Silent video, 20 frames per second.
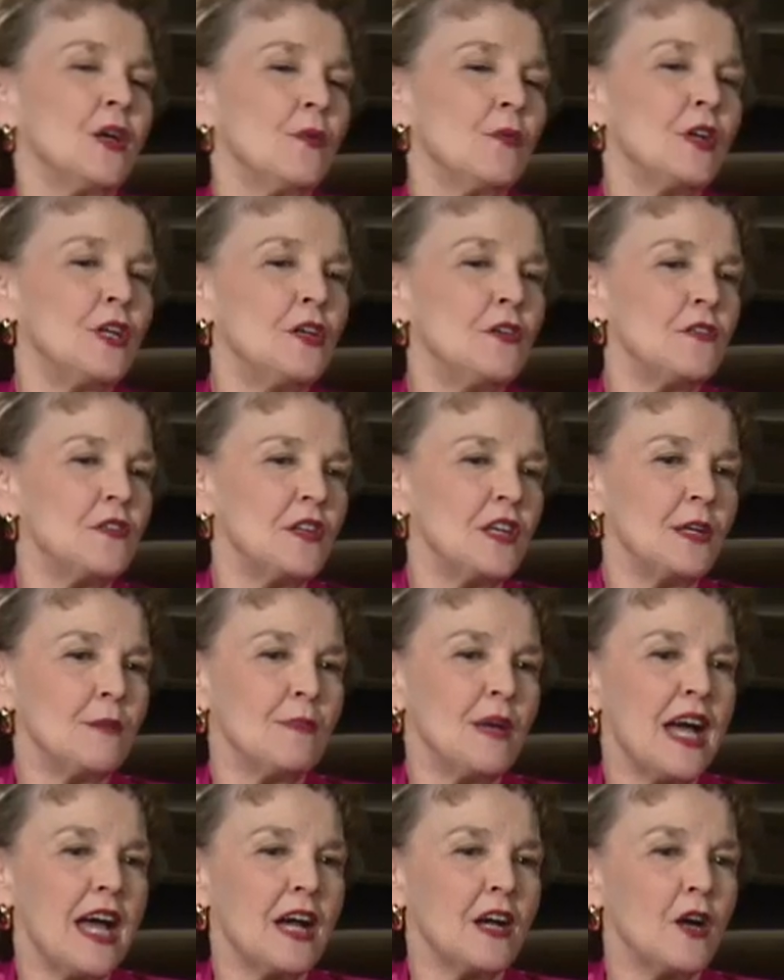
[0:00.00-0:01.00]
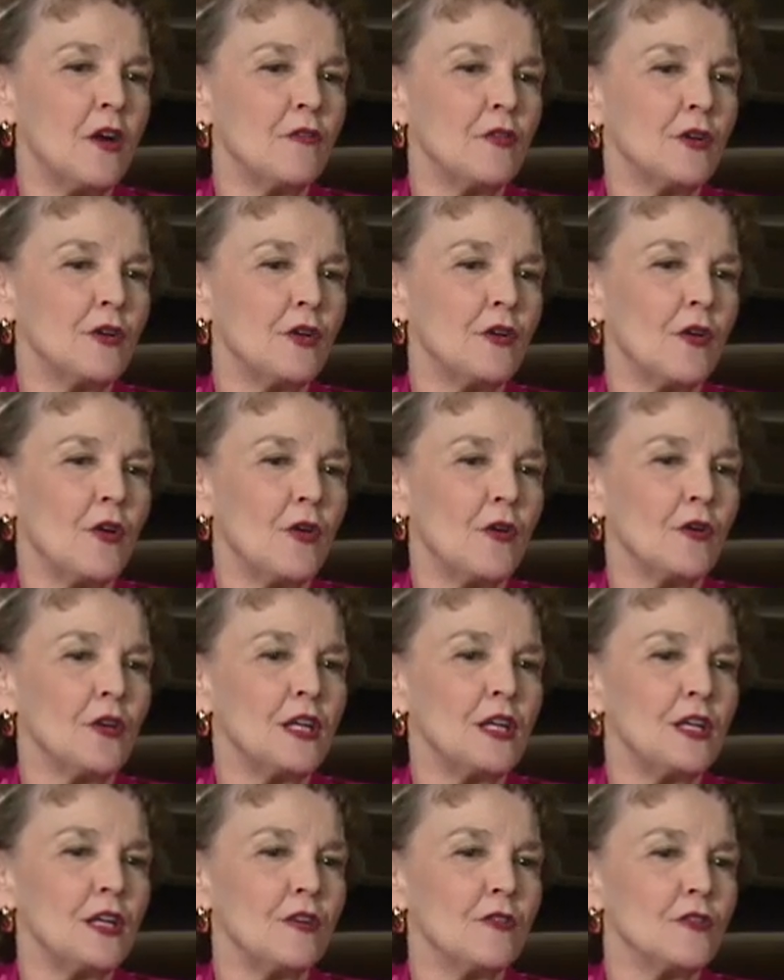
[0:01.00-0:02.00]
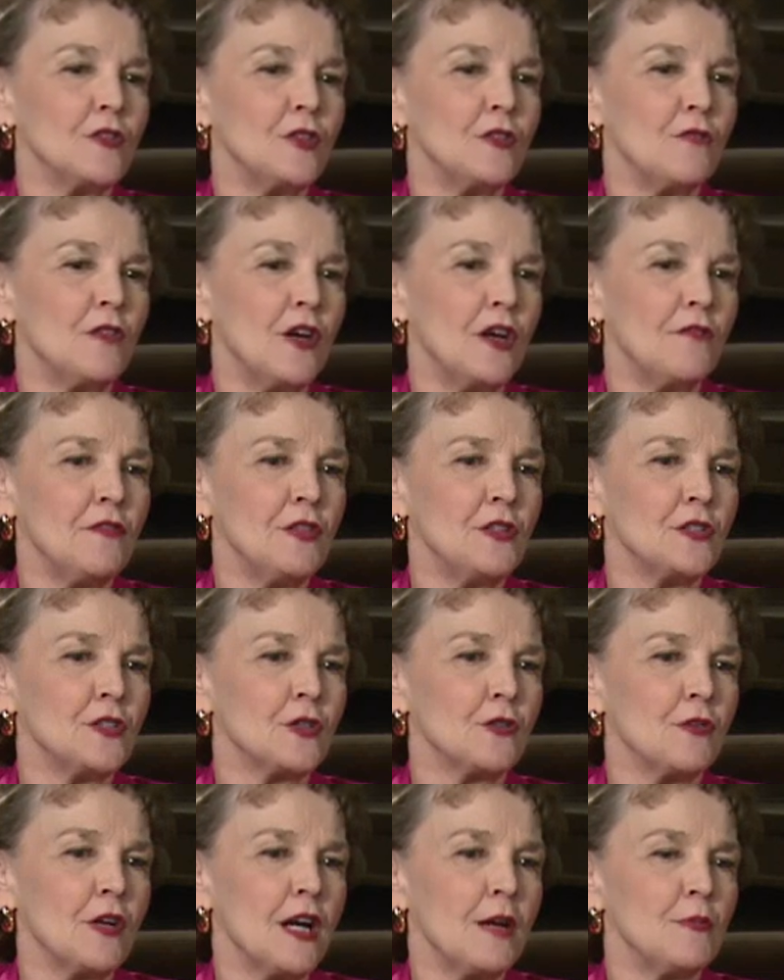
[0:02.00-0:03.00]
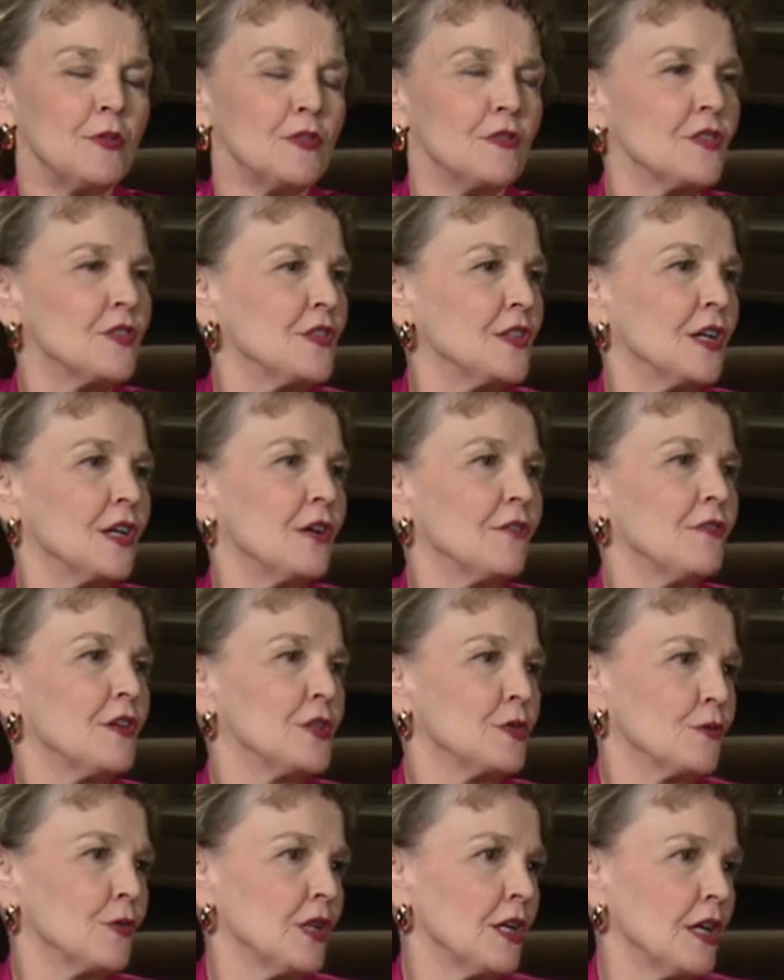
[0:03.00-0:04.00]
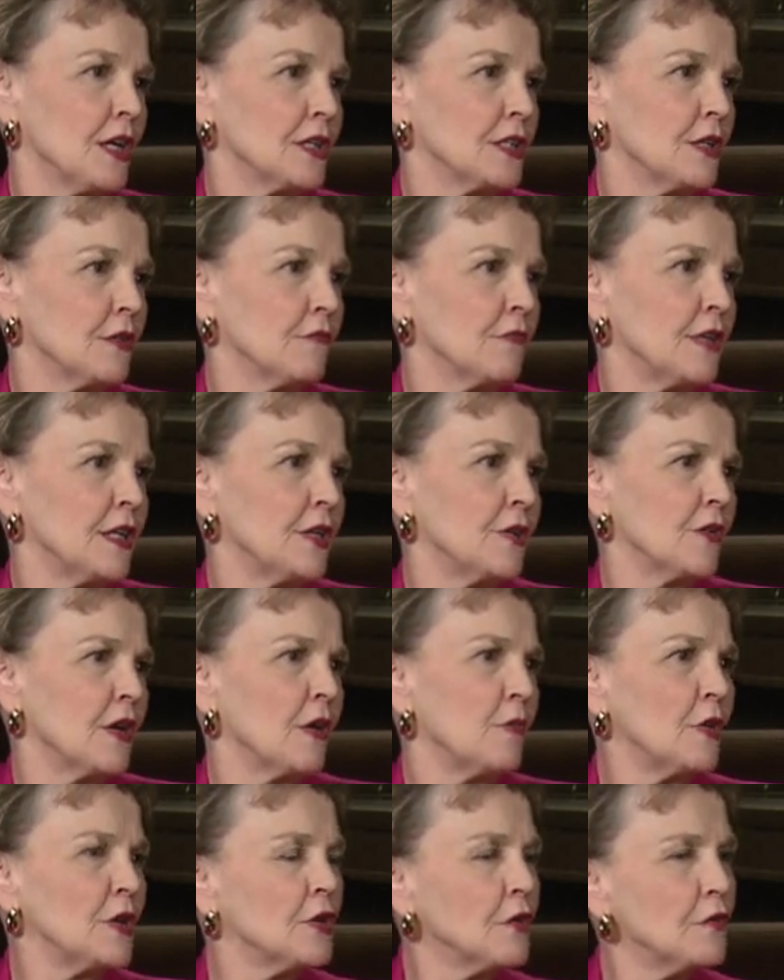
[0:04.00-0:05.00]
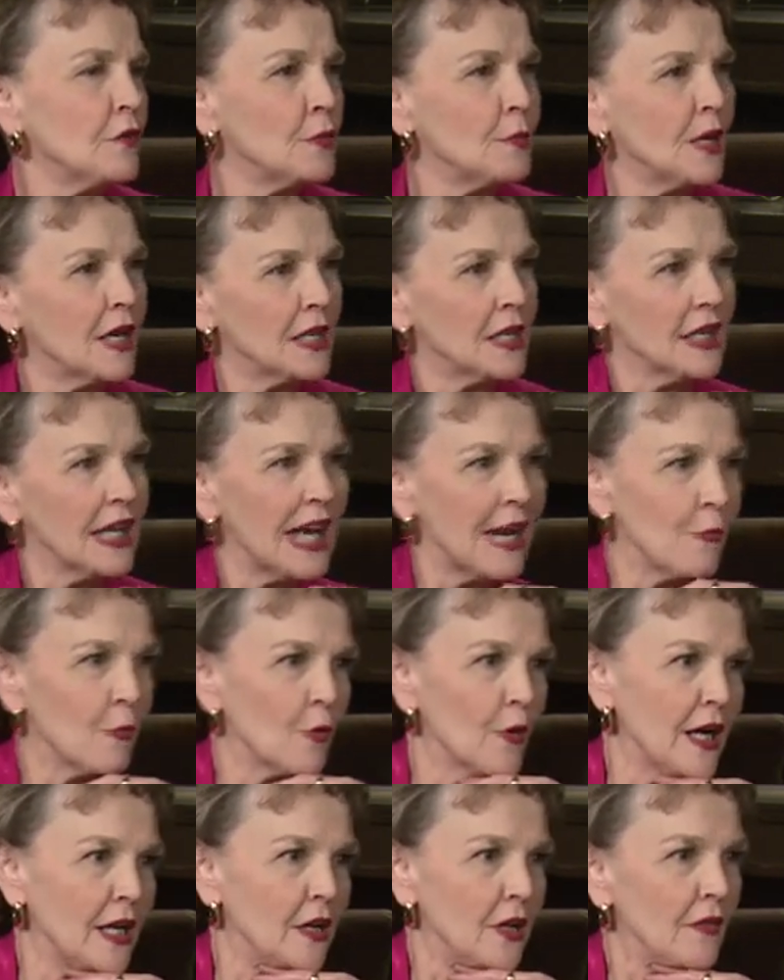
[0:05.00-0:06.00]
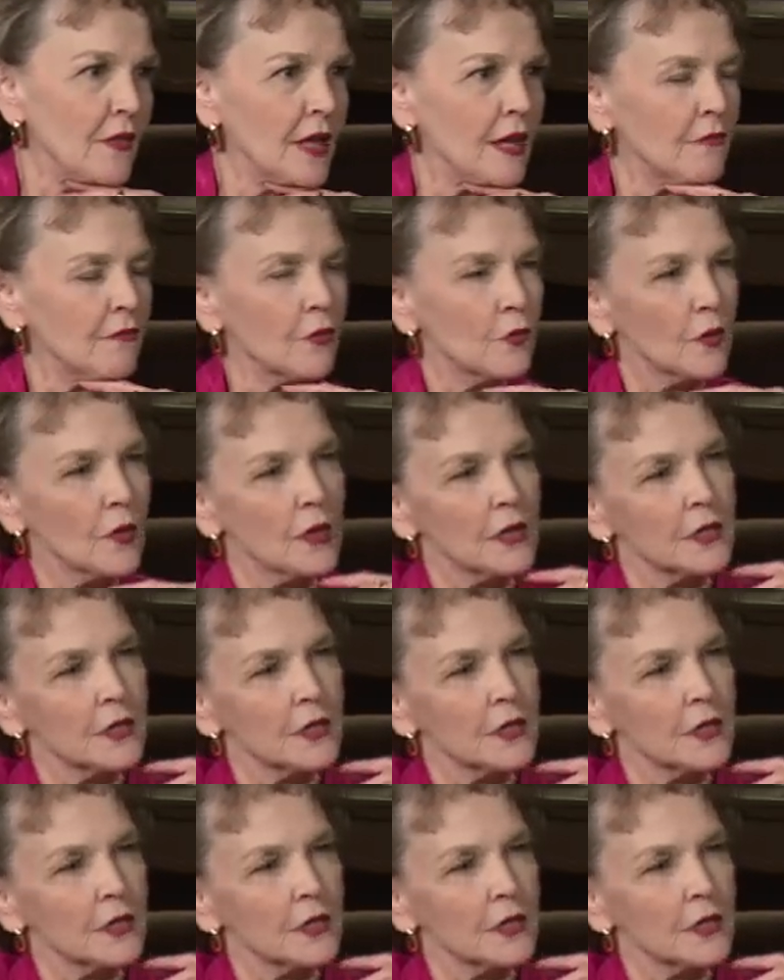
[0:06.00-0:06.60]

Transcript: When you think back over your early years, you've often described yourself as a reluctant reader. I wonder if you might elaborate on that for